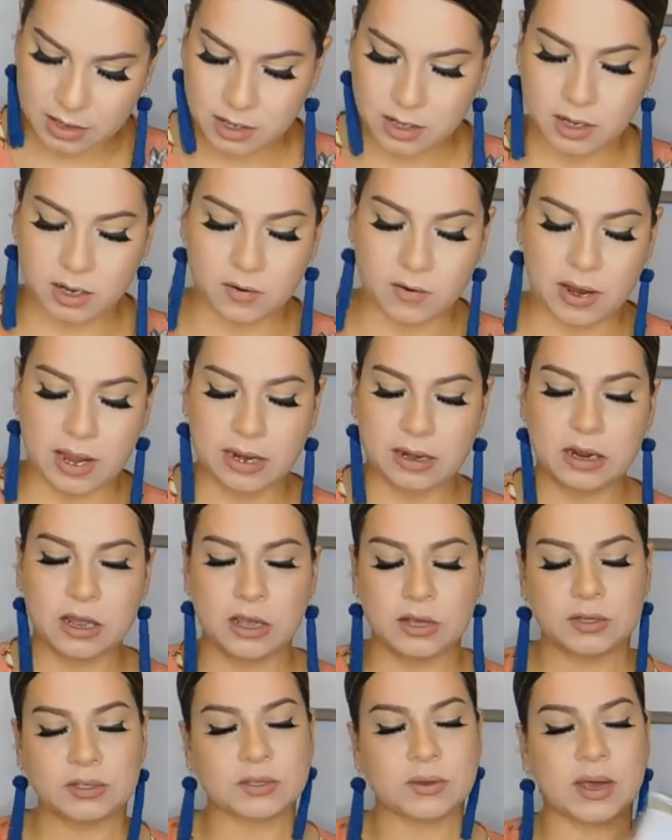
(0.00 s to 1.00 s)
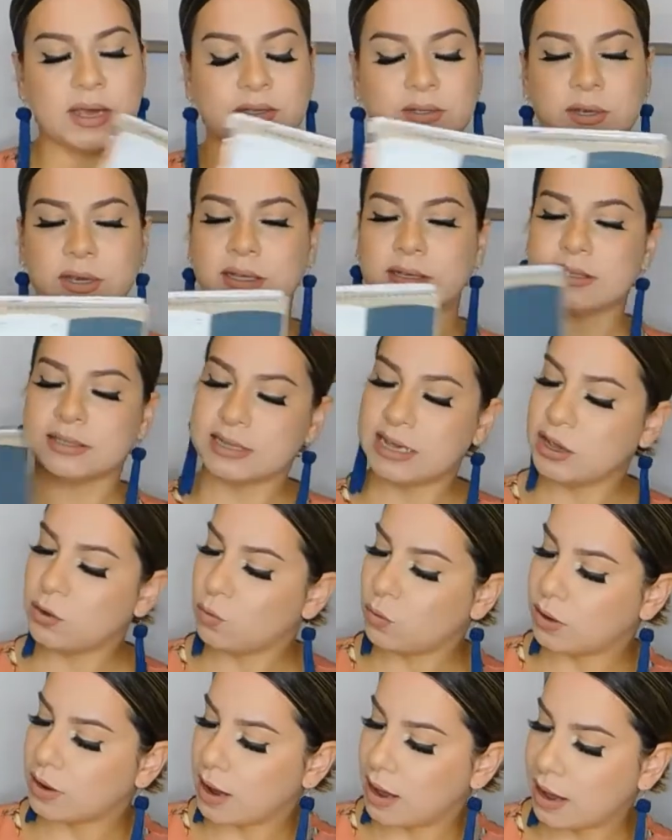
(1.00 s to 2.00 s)
All right, so as you can see,
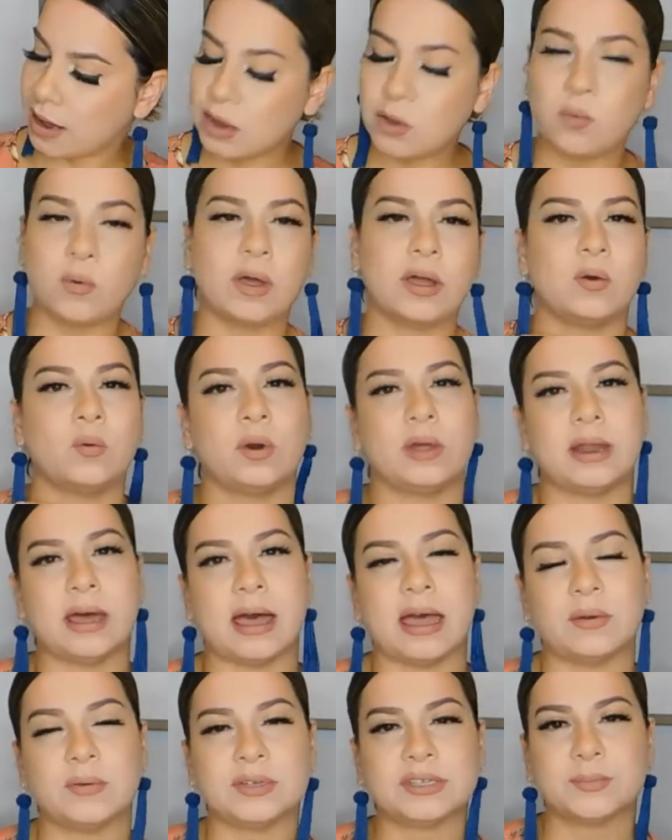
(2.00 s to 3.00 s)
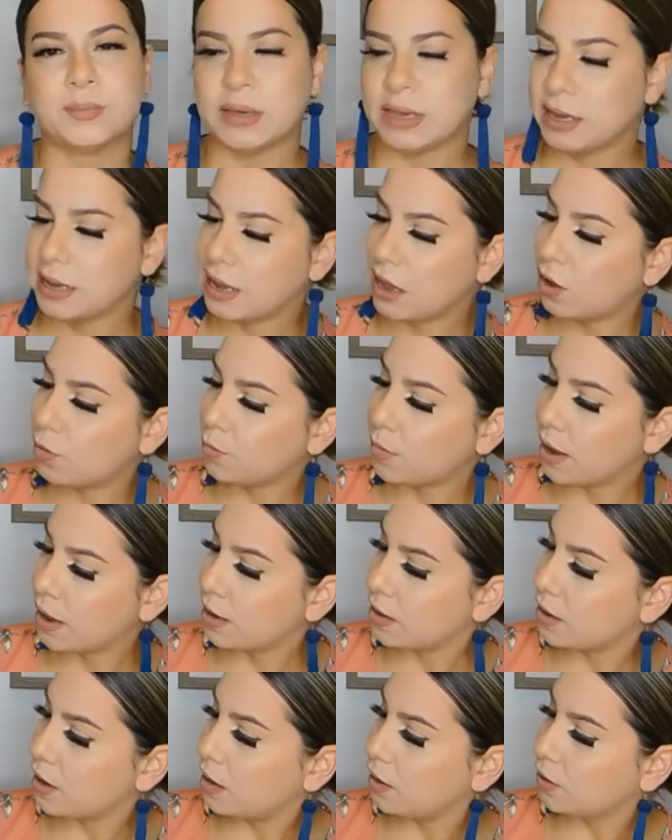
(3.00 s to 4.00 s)
when I was picking out my
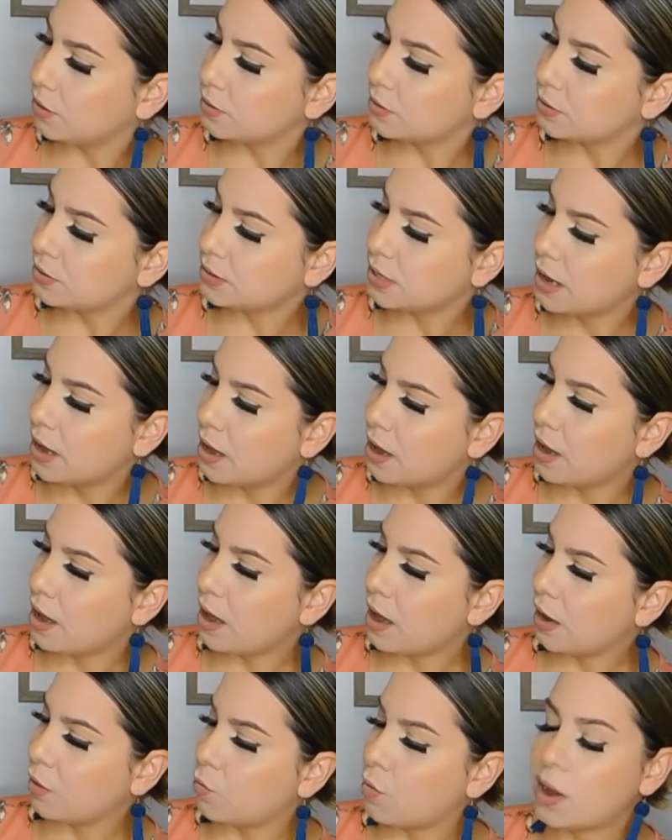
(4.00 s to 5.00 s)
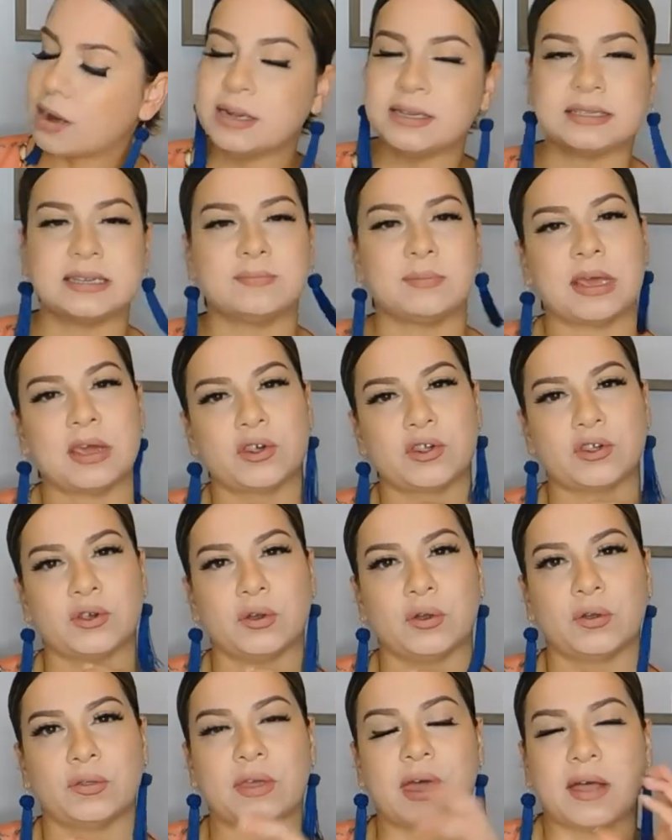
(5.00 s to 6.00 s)
colors, I wanted to make
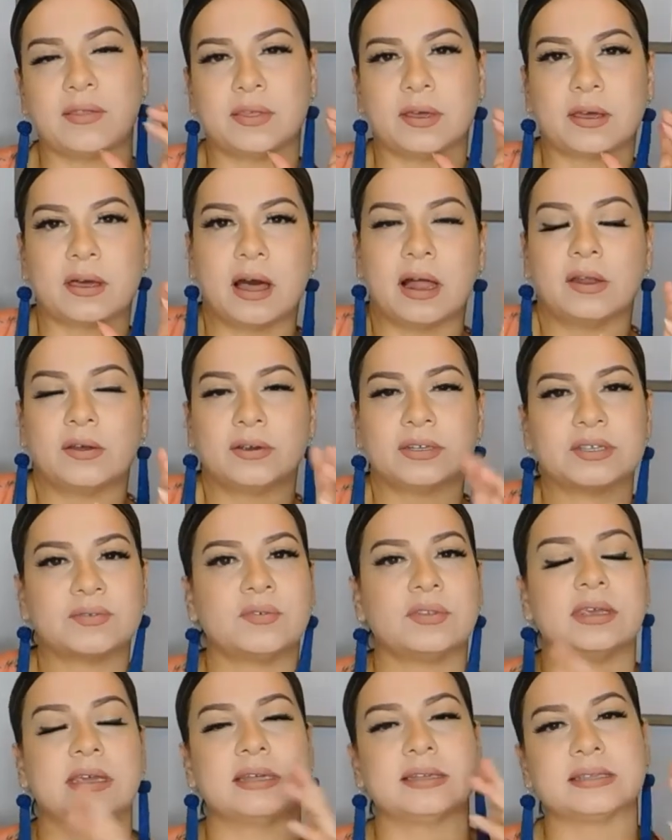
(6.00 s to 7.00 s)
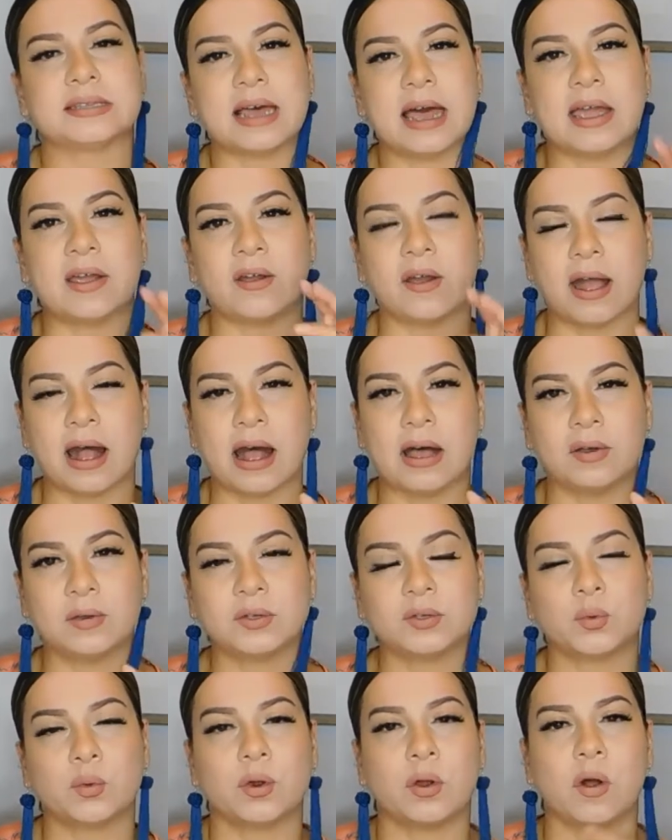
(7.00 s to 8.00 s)
sure that the colors for the entire
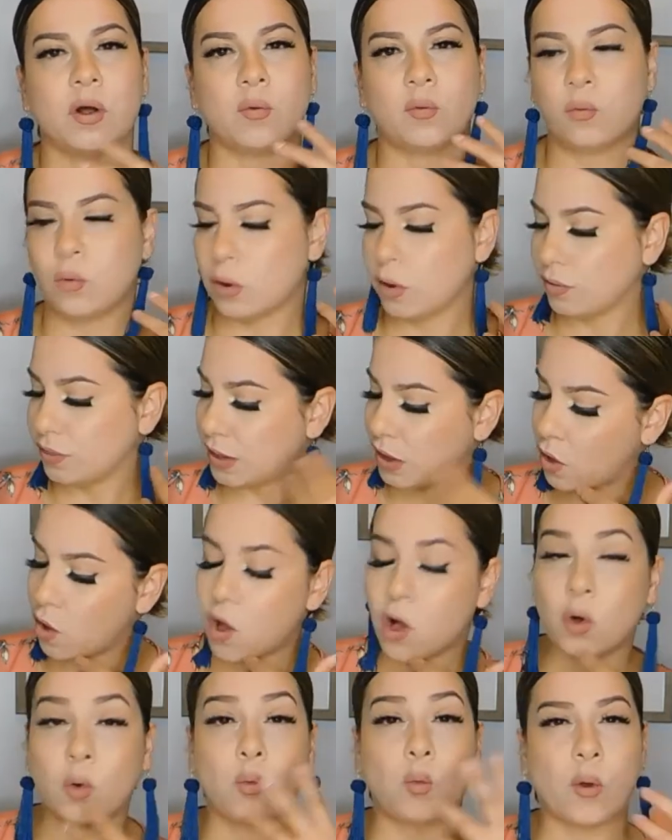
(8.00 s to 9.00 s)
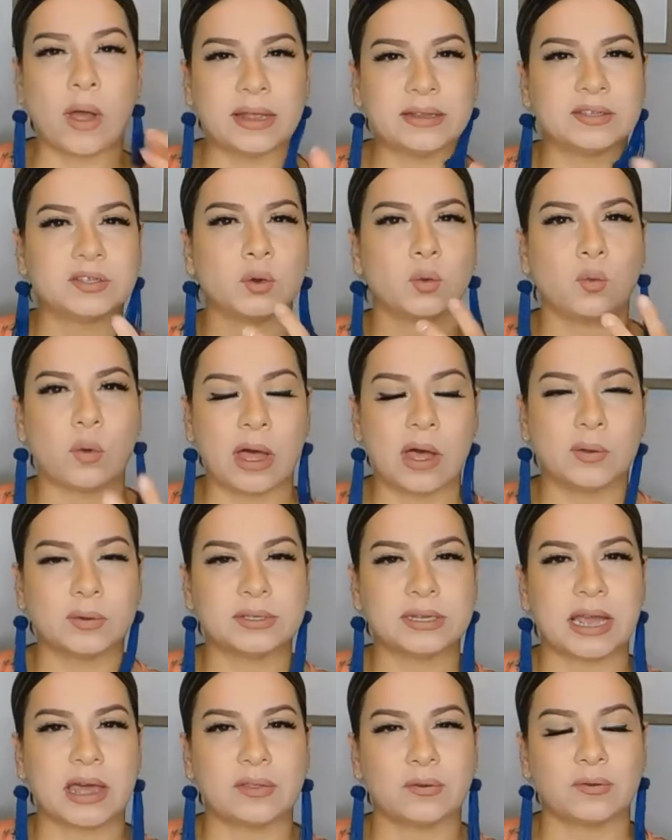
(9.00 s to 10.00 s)
house were they all went well
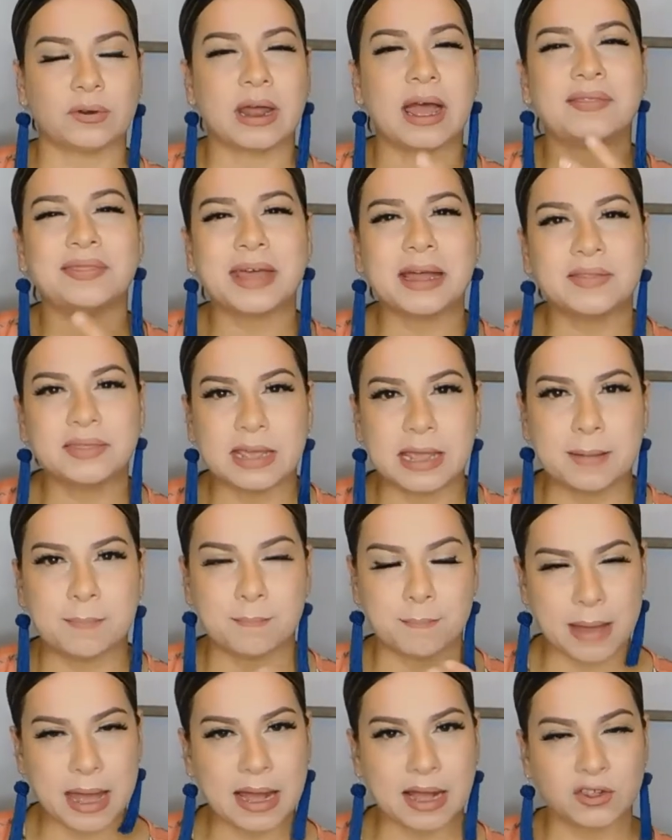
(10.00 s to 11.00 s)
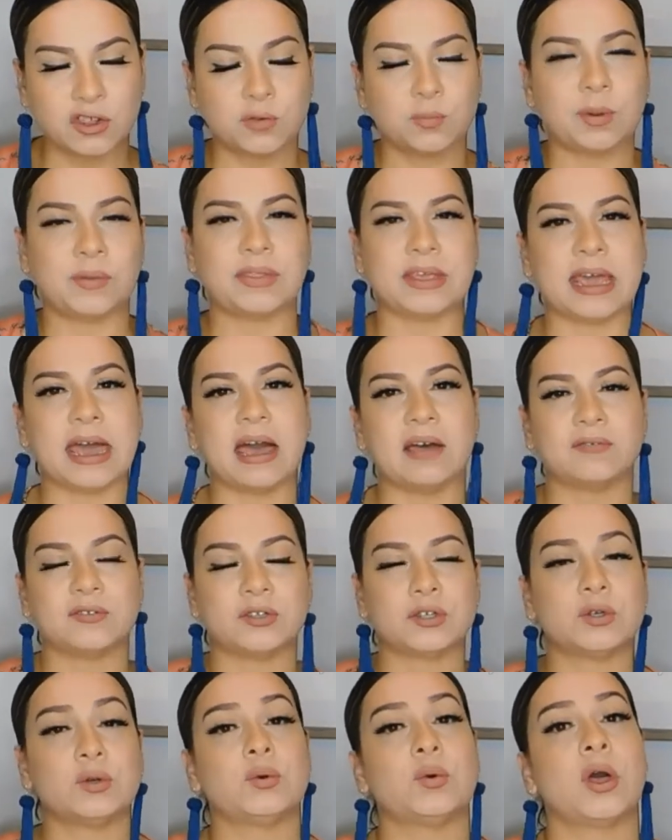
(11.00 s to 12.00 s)
together. Not that they match, but they have
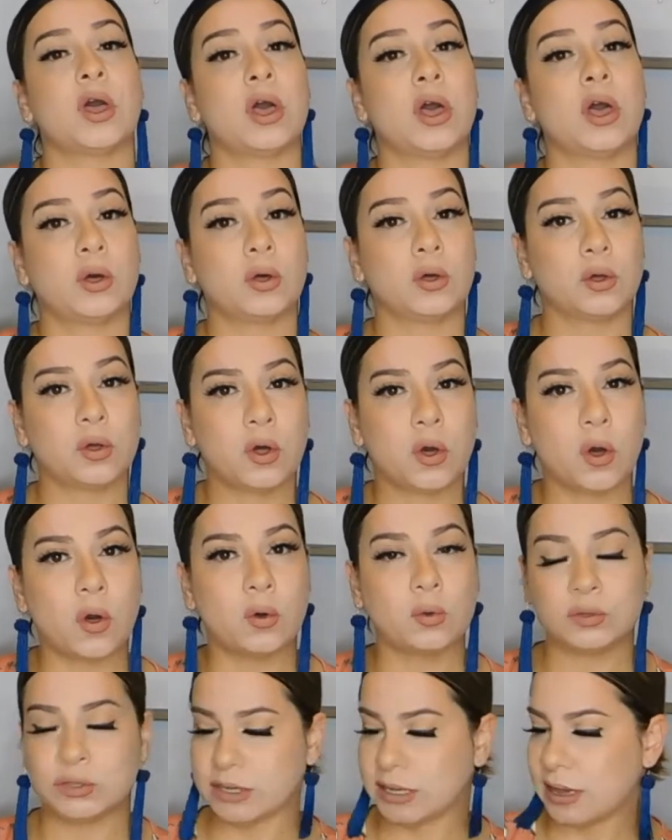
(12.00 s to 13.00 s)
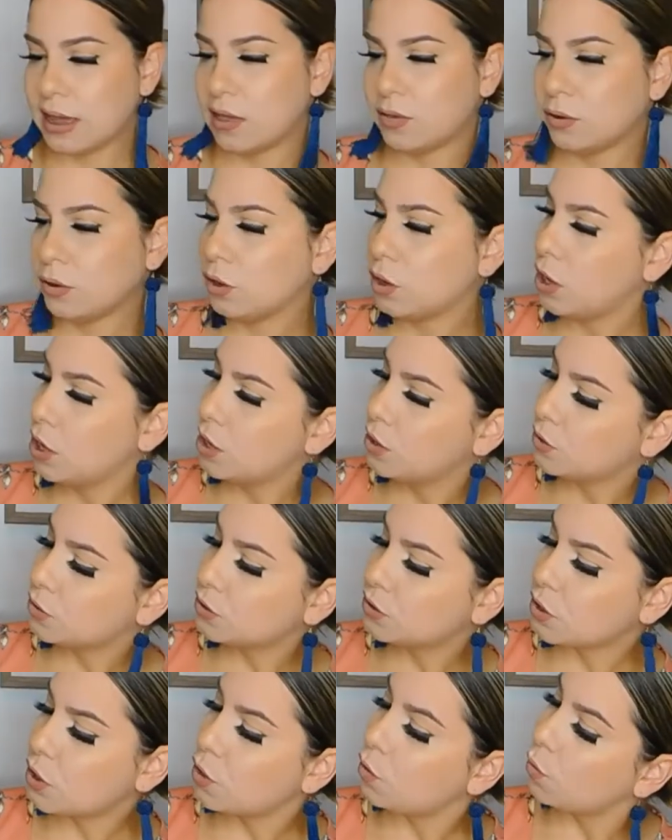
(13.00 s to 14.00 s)
to go together.
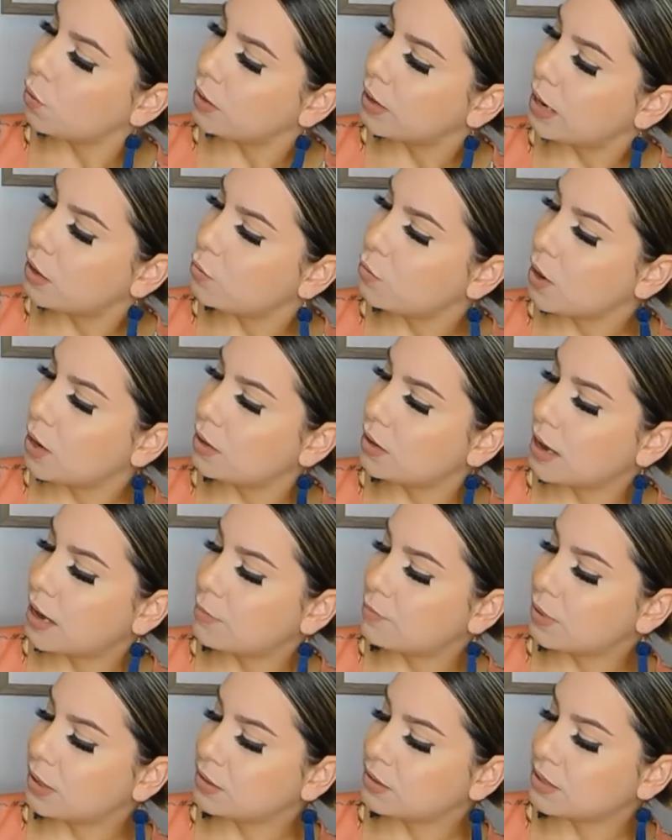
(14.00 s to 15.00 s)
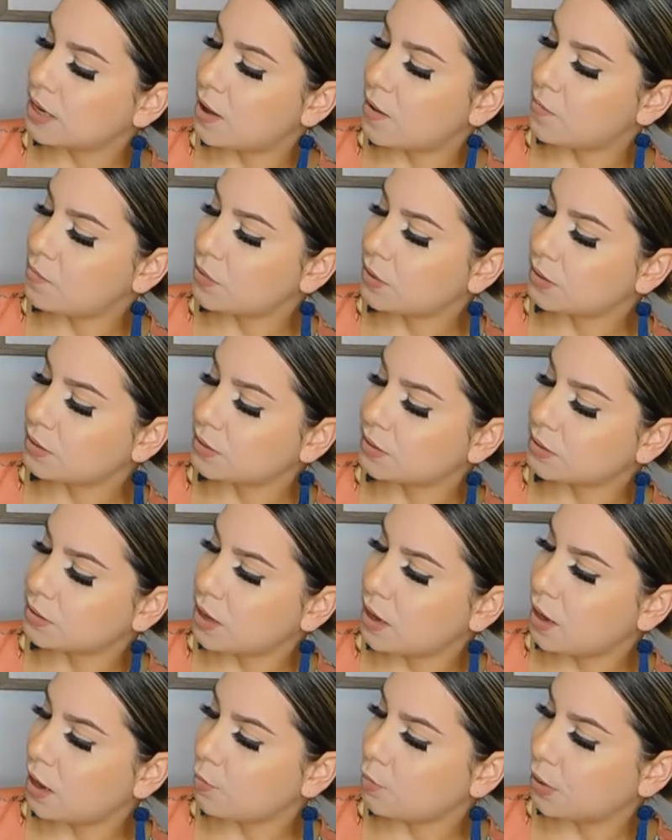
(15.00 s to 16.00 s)
So when I picked out this
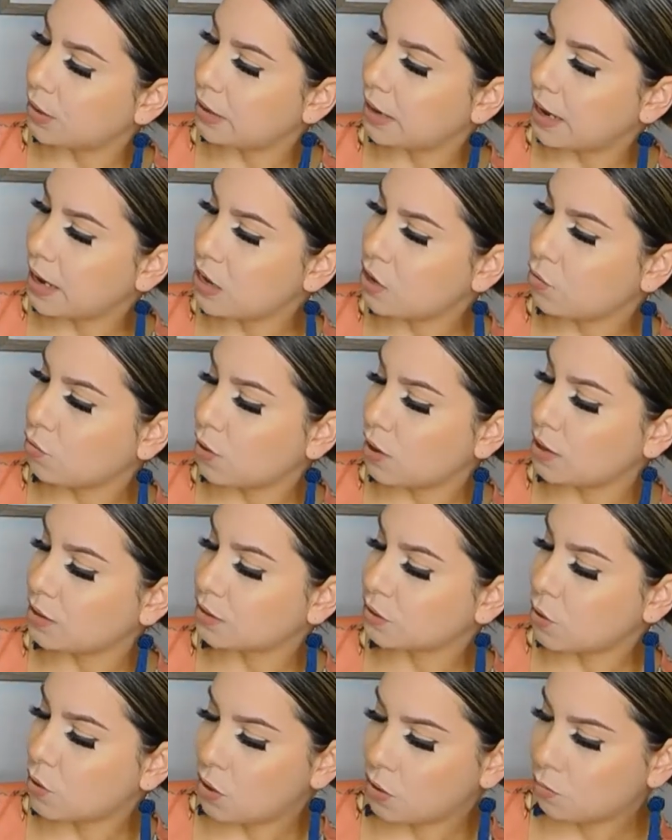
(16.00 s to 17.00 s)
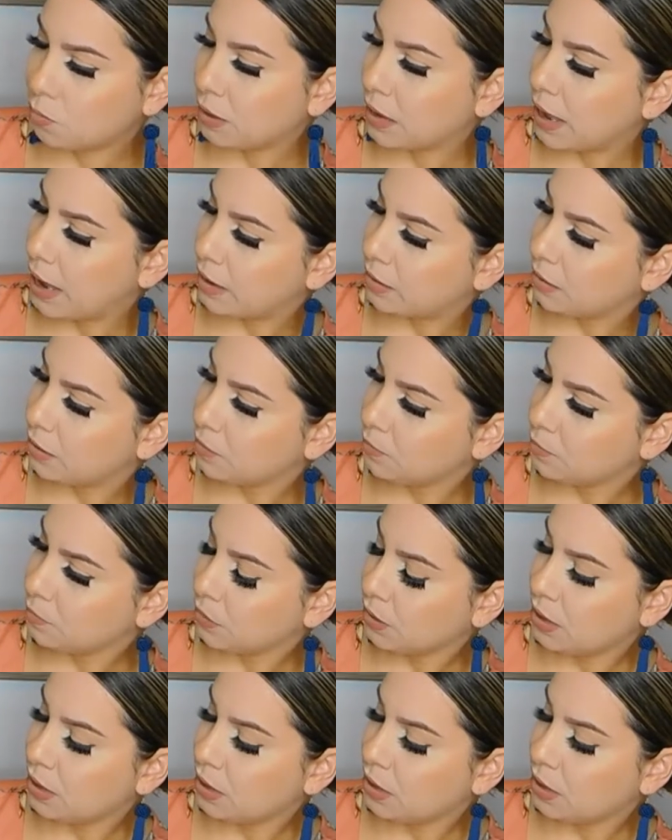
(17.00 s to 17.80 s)
light gray, it's called Platinum.